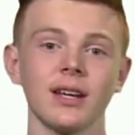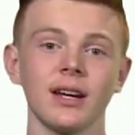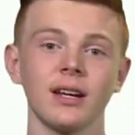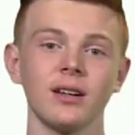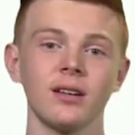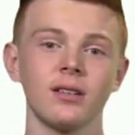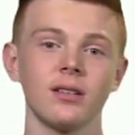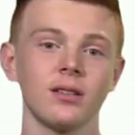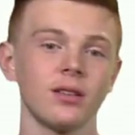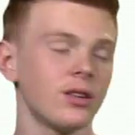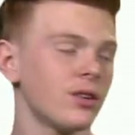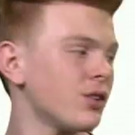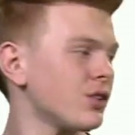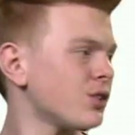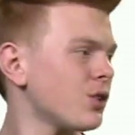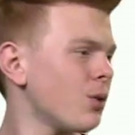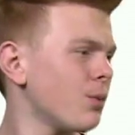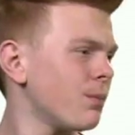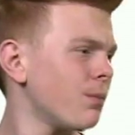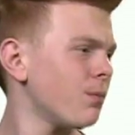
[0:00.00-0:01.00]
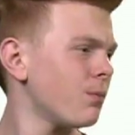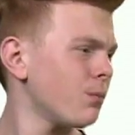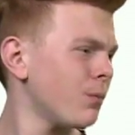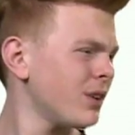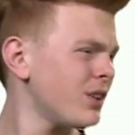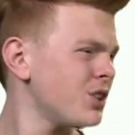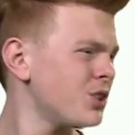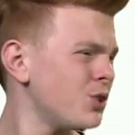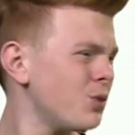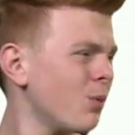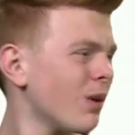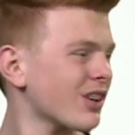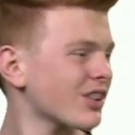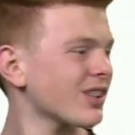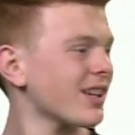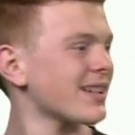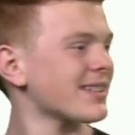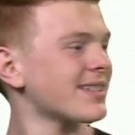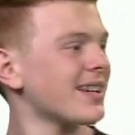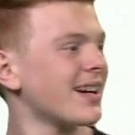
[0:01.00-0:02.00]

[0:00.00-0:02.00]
night. So, what did you watch last